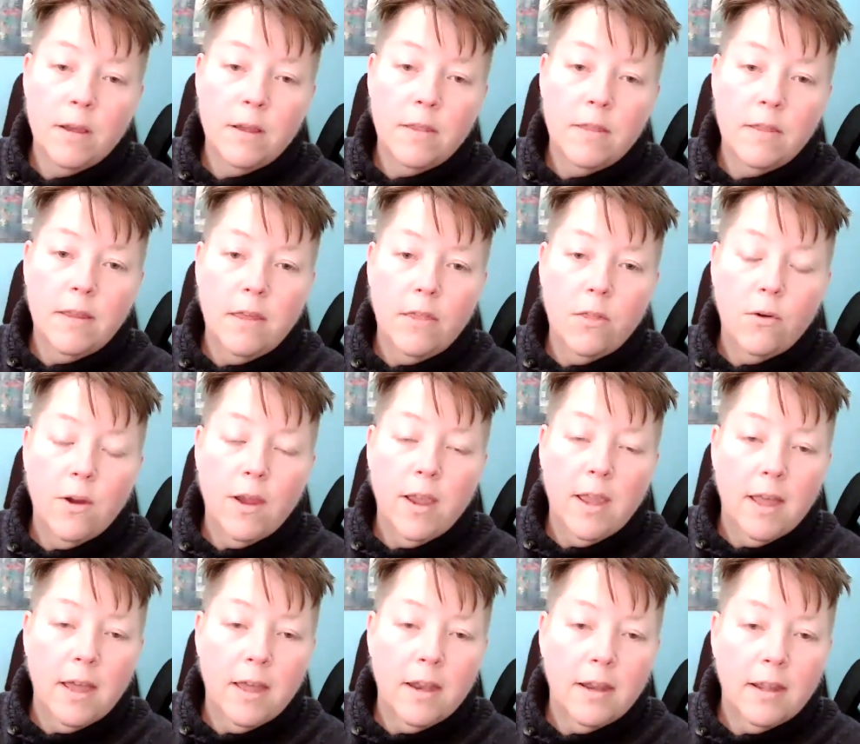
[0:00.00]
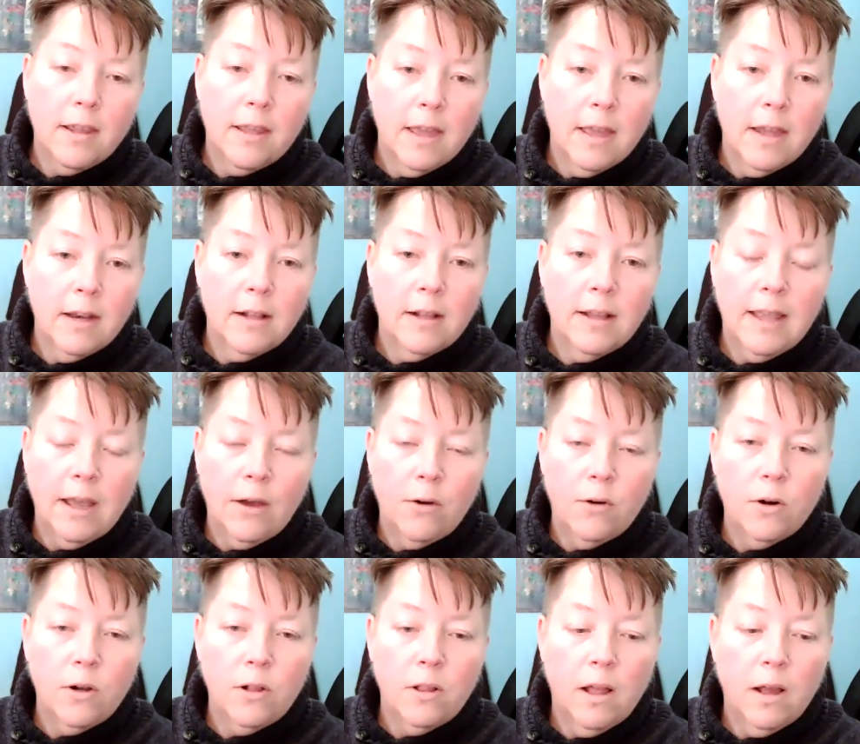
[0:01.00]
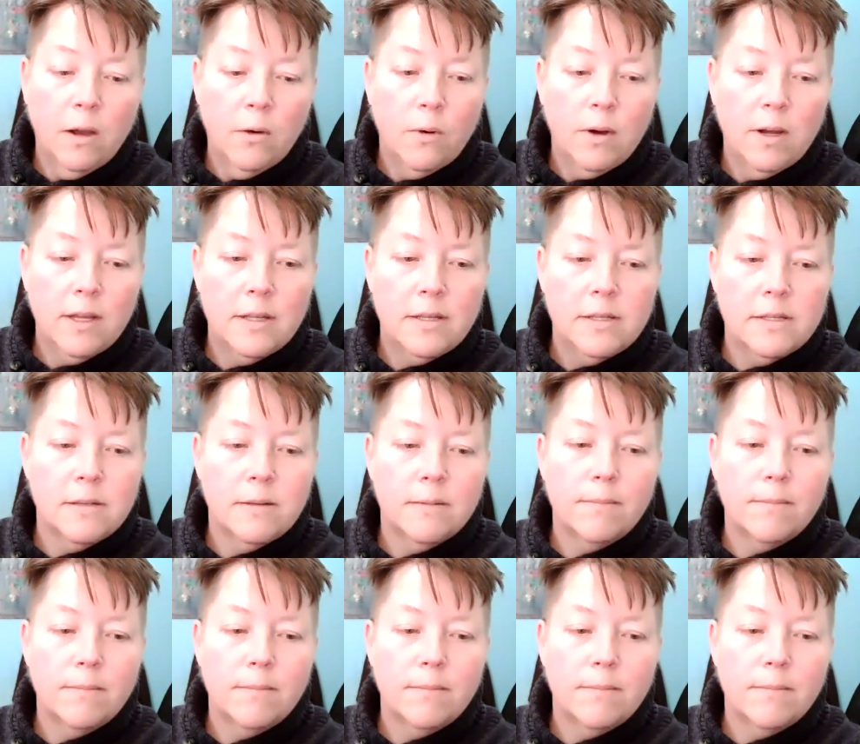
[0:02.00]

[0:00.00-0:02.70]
The other hand again counterclockwise.